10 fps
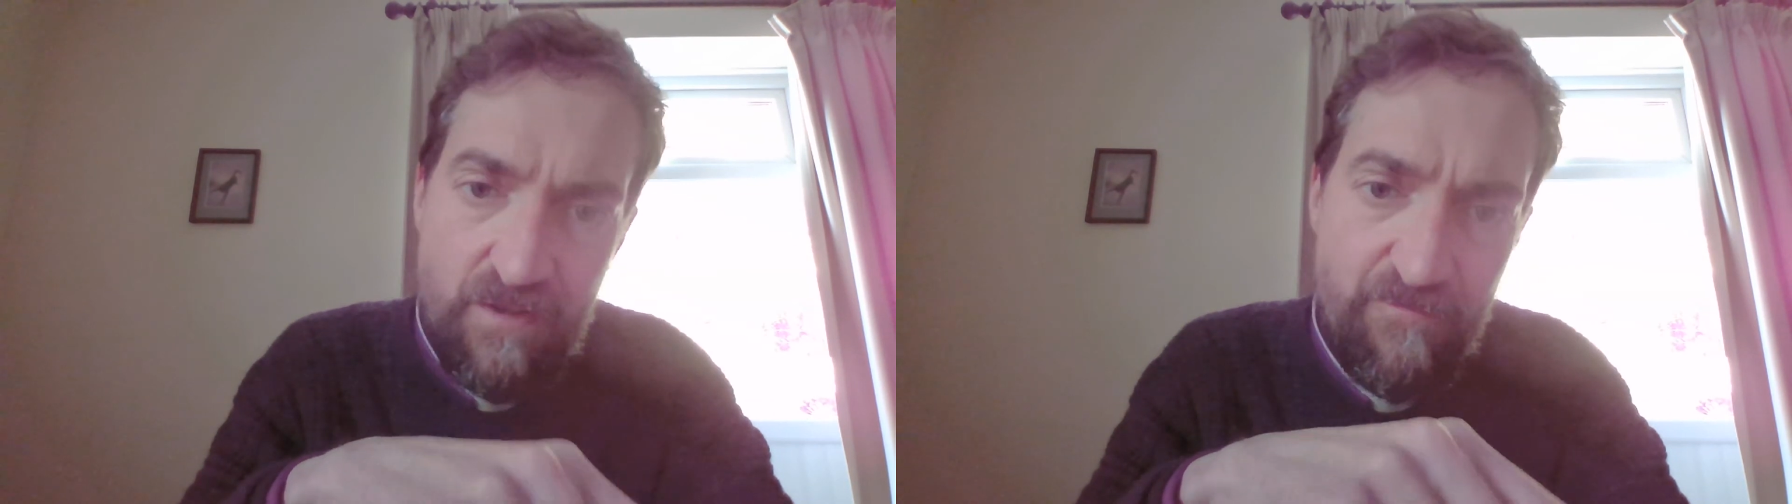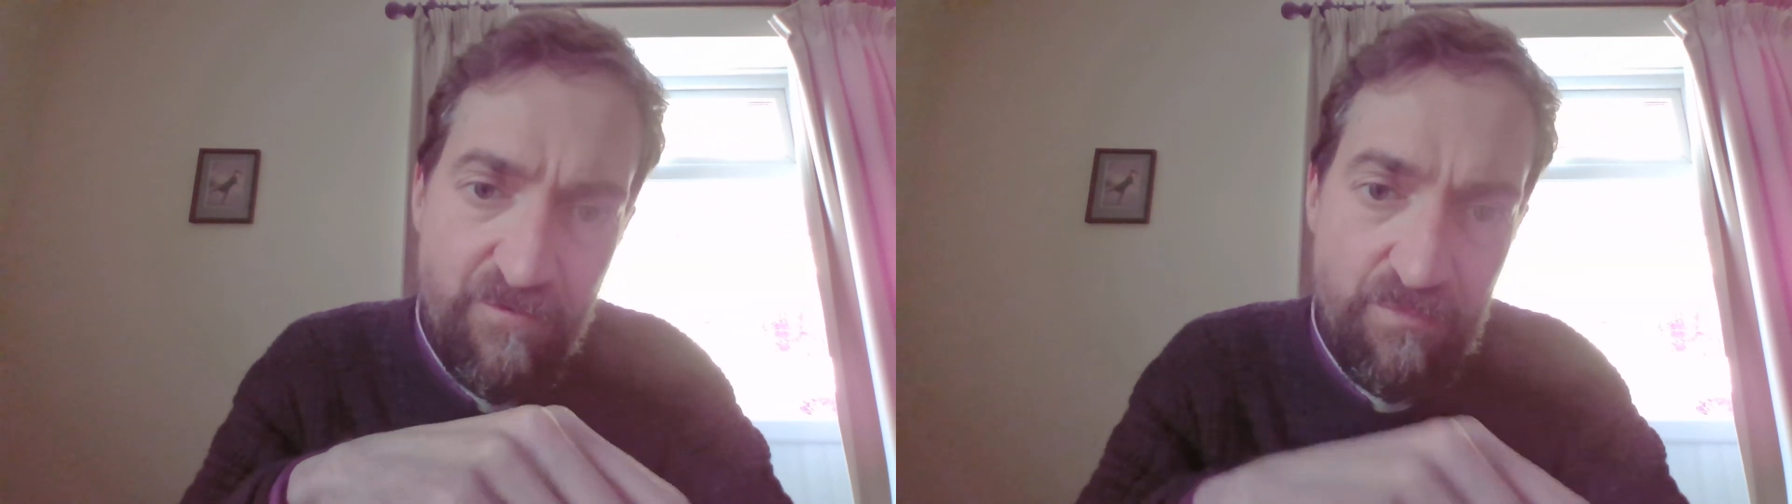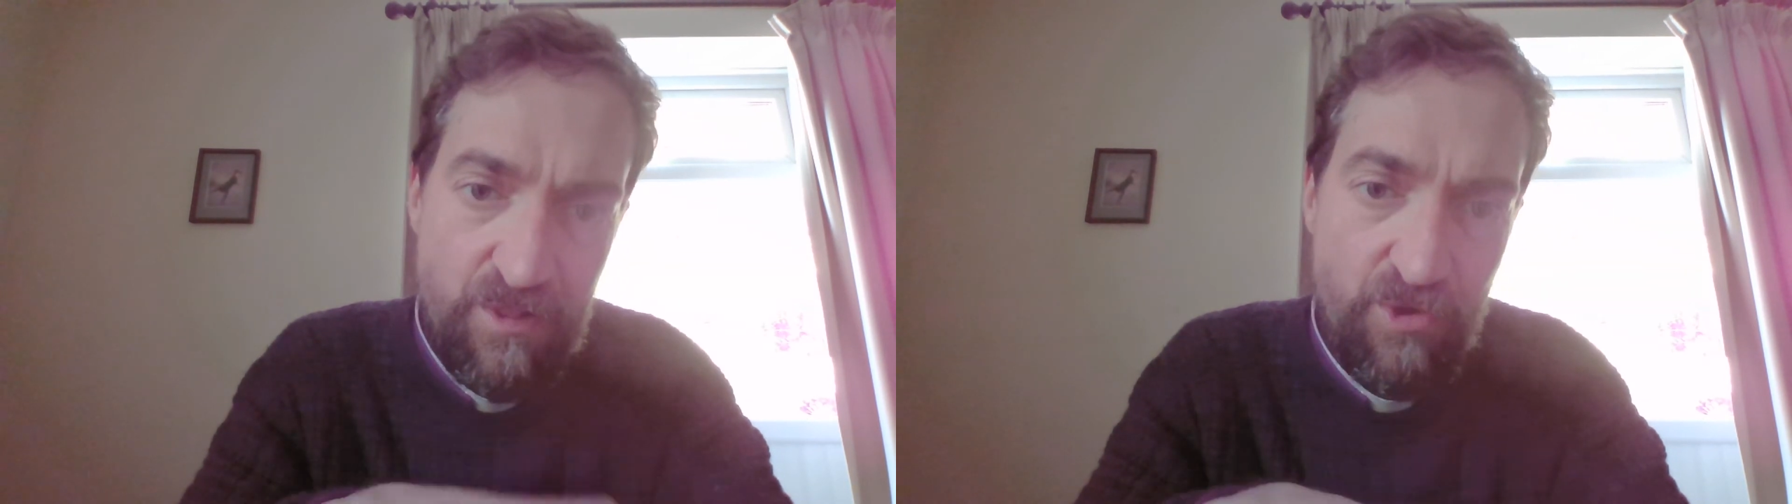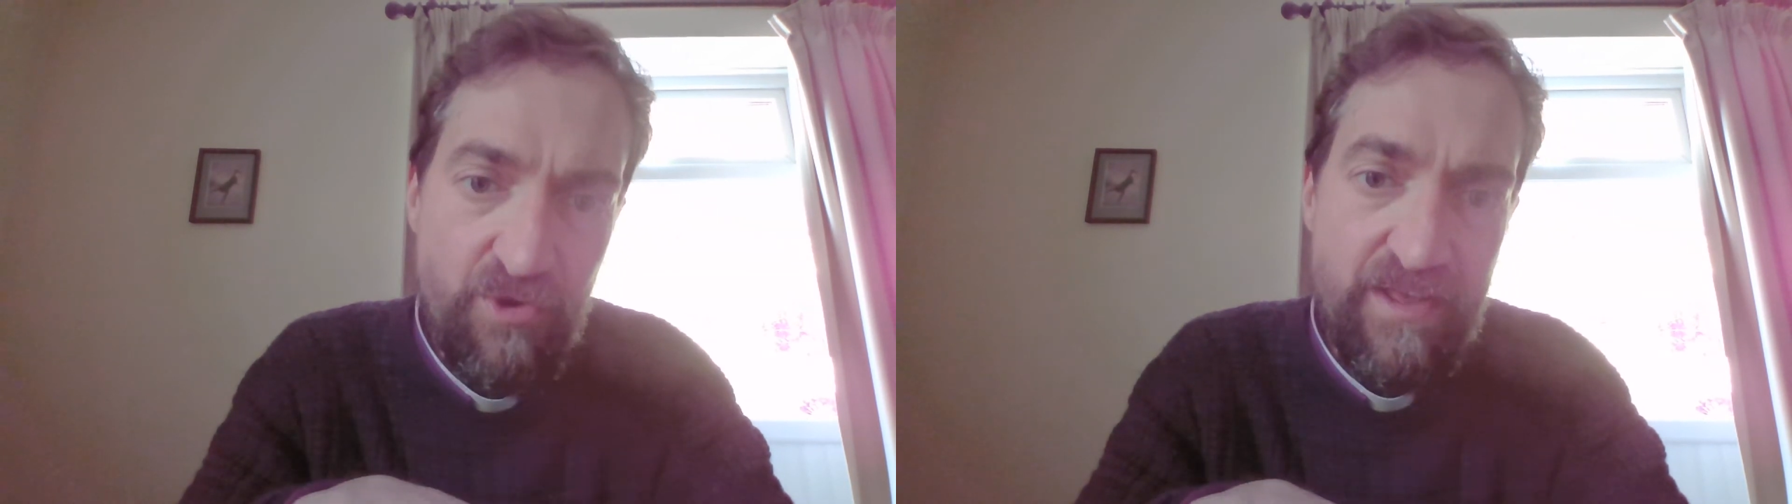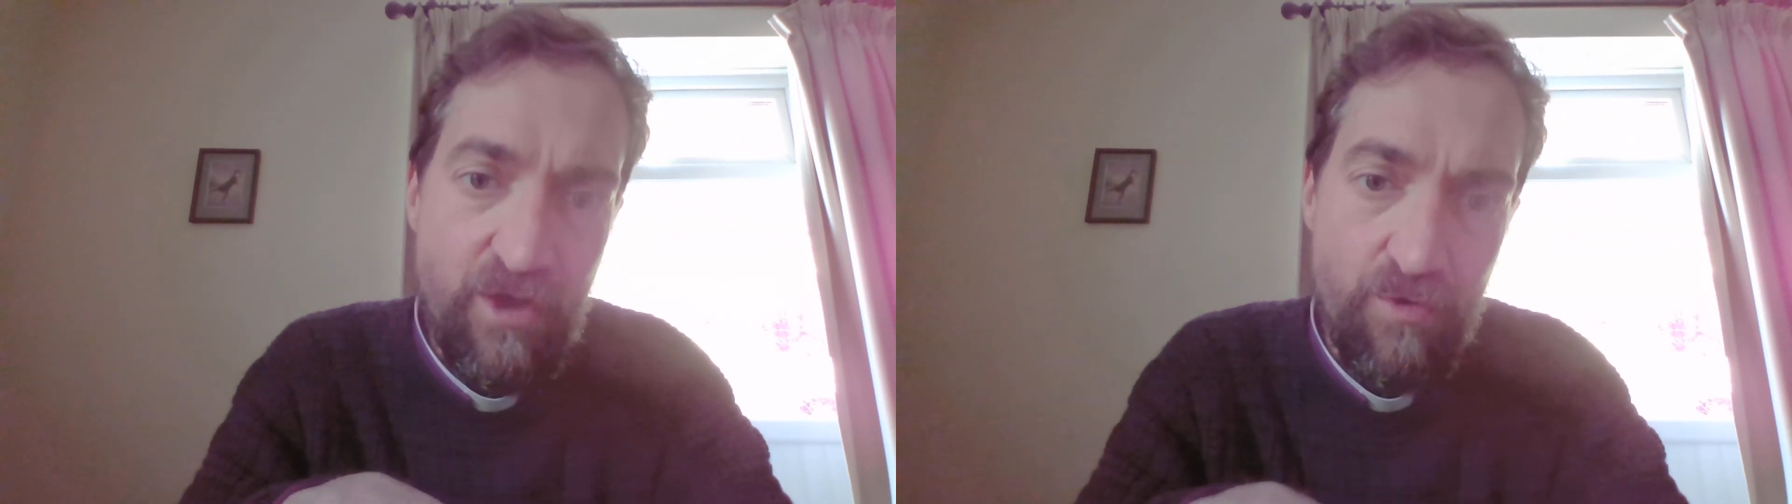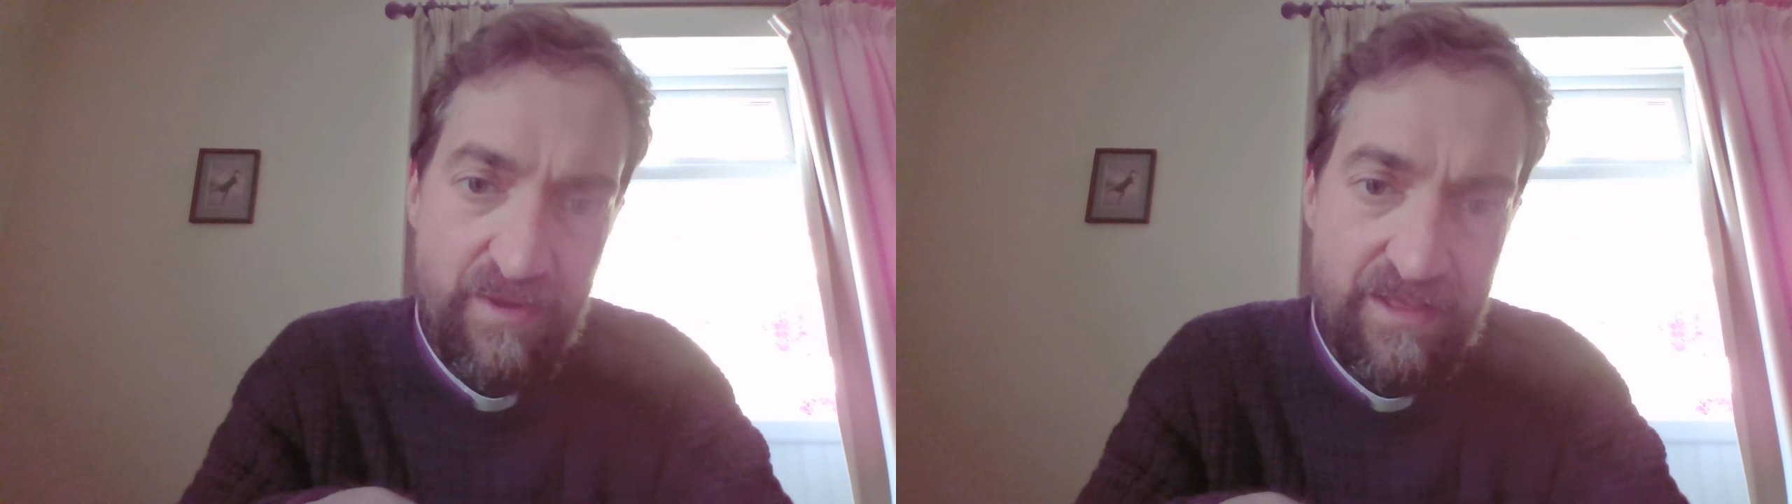from the Learning Old